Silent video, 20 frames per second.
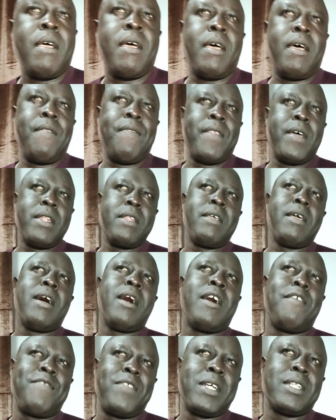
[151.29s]
And then you
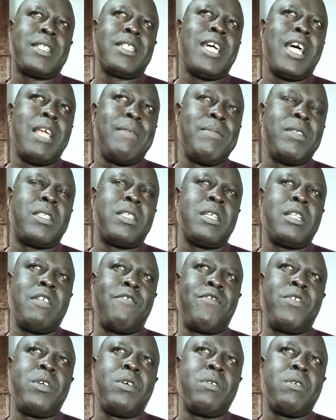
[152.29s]
have that time, instead
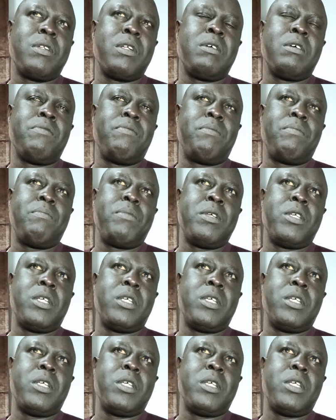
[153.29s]
of you gonna